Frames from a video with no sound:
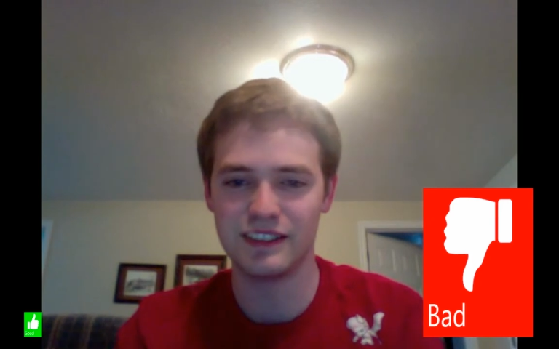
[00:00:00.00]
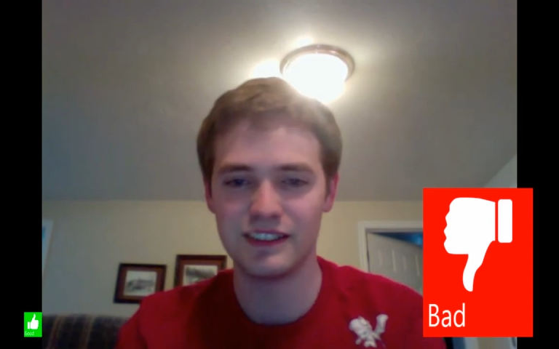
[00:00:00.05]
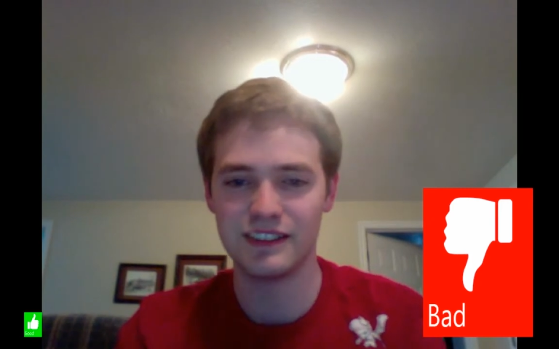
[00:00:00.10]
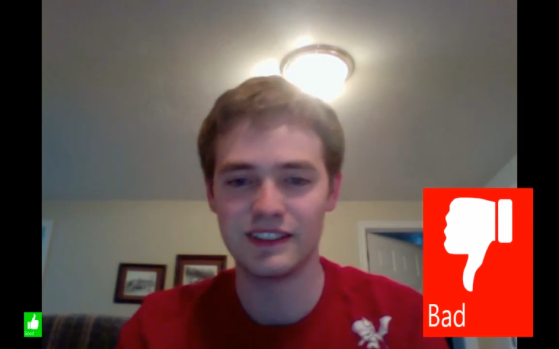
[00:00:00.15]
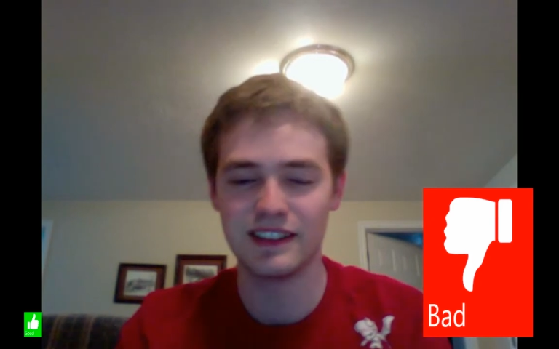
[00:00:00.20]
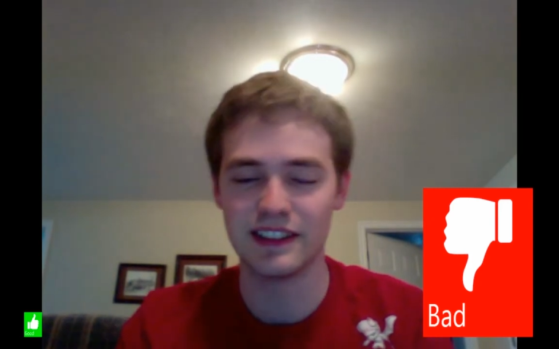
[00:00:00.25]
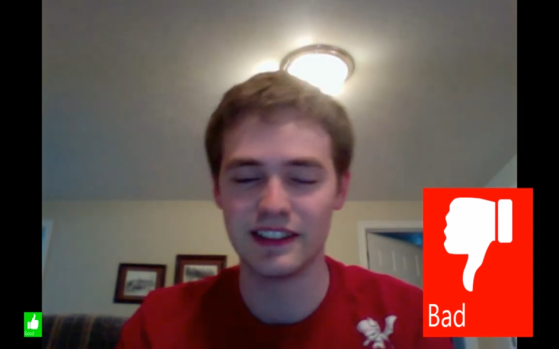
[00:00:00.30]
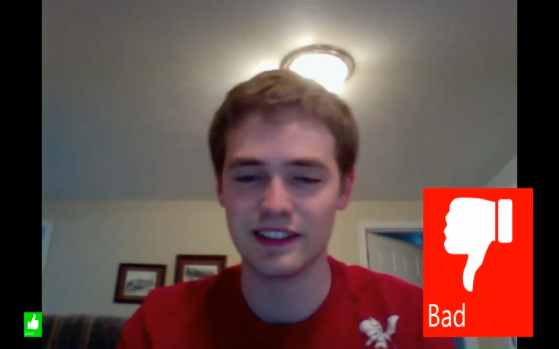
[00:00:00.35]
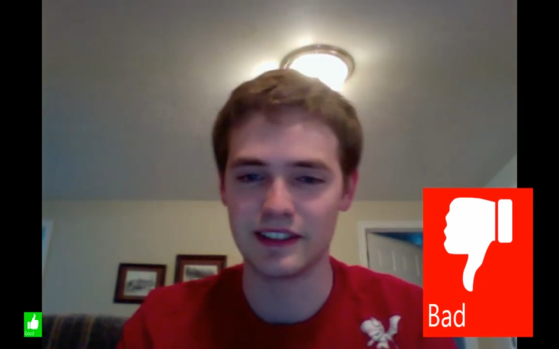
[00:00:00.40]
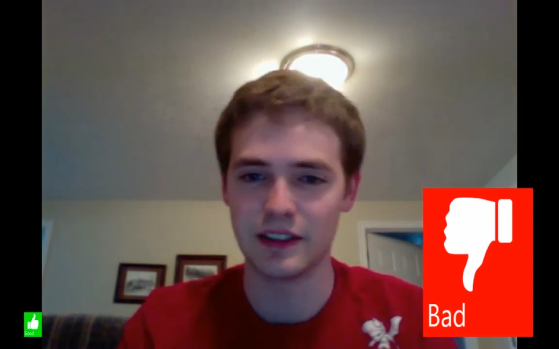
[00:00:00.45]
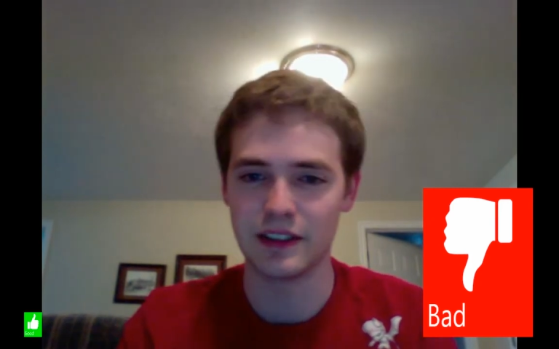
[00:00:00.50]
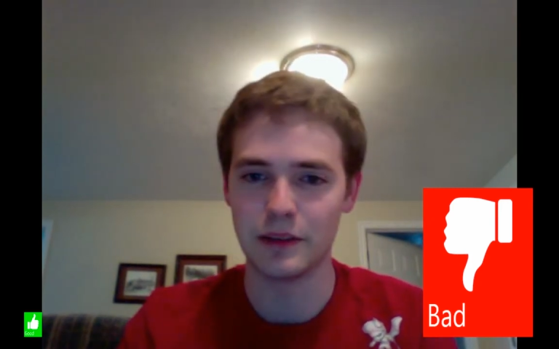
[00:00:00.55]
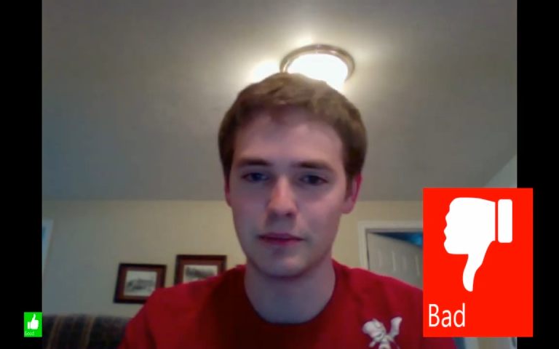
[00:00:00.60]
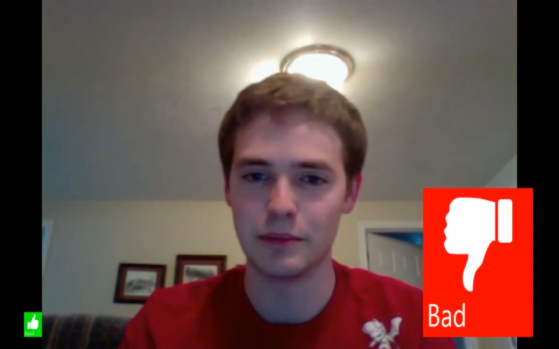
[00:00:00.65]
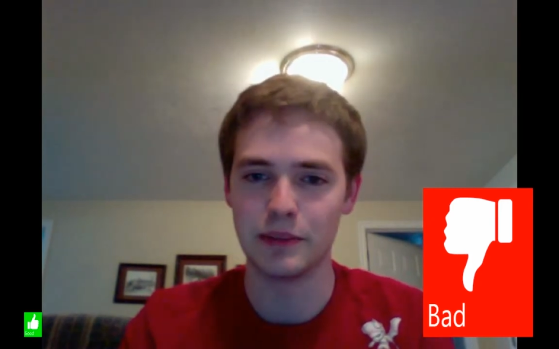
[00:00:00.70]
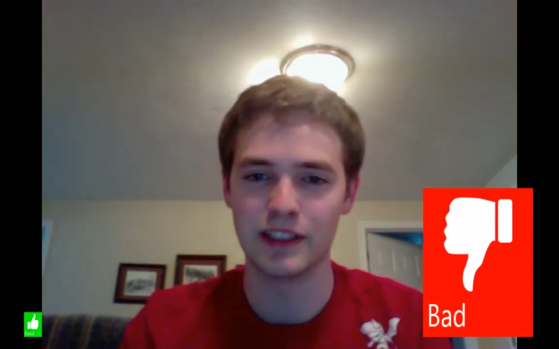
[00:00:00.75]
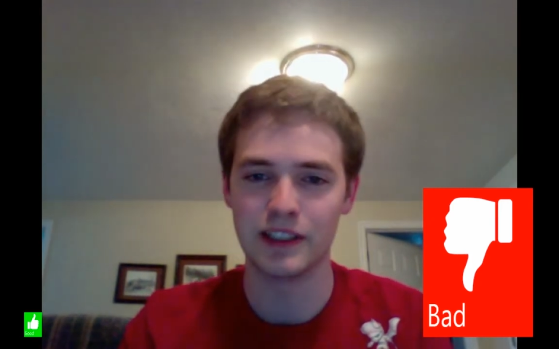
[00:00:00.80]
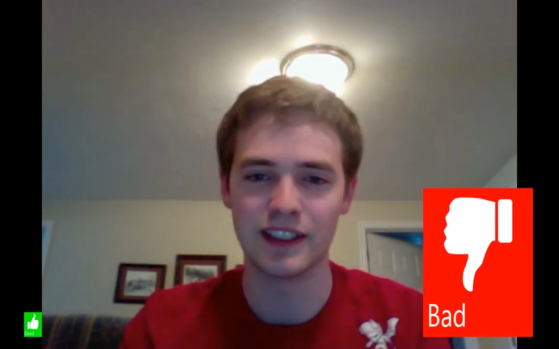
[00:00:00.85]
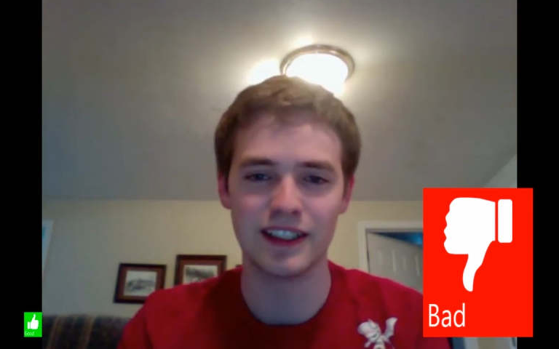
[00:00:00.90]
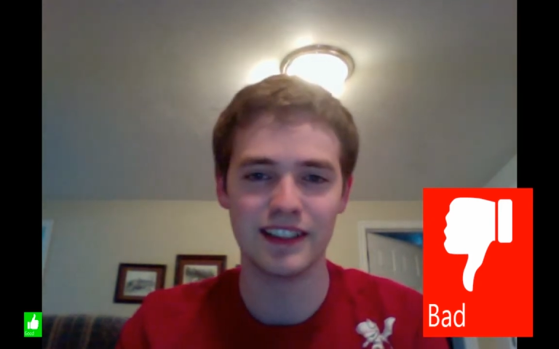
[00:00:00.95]
system
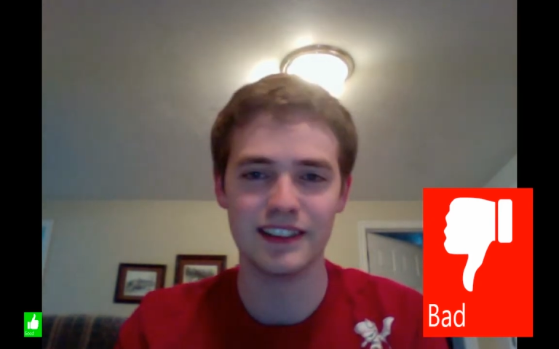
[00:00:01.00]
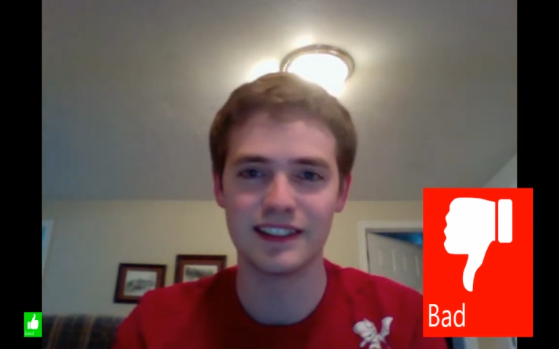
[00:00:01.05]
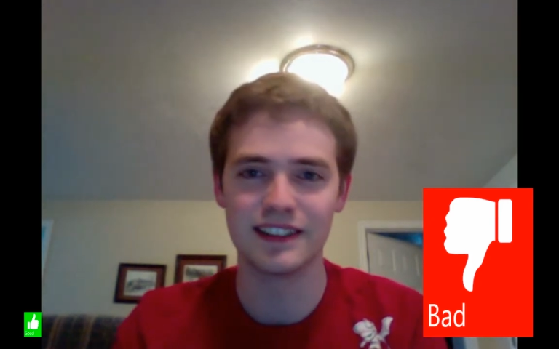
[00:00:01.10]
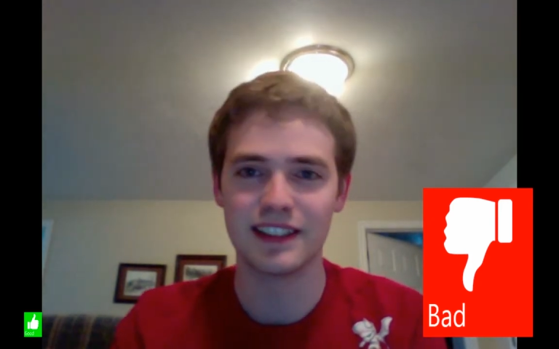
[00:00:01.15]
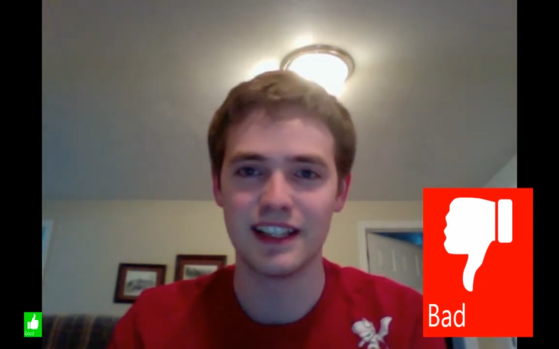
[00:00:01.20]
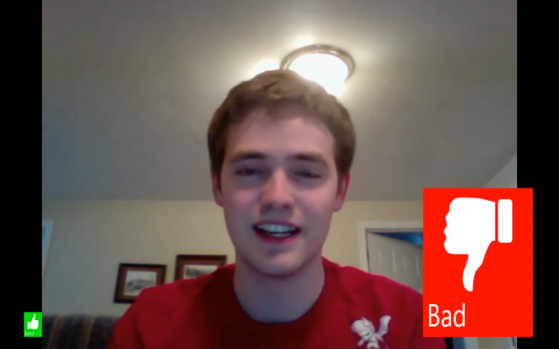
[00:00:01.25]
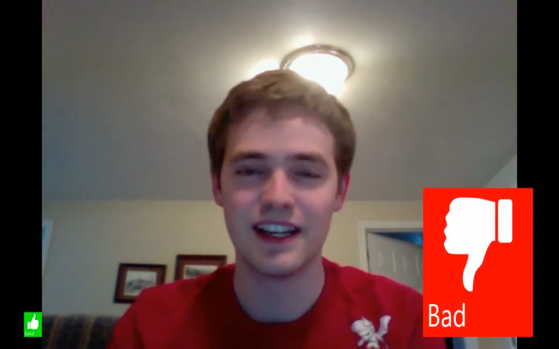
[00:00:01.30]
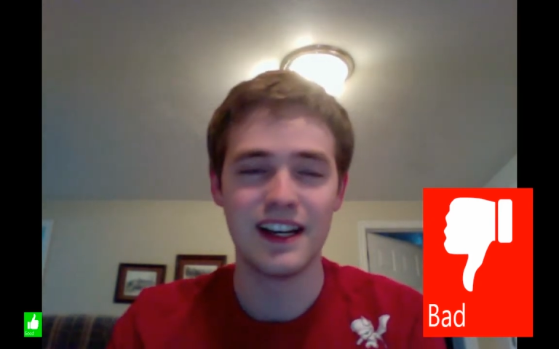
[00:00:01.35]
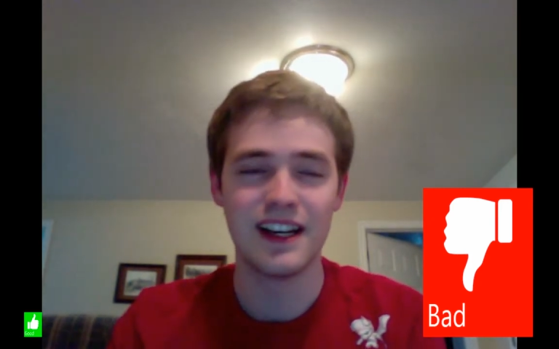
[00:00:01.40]
because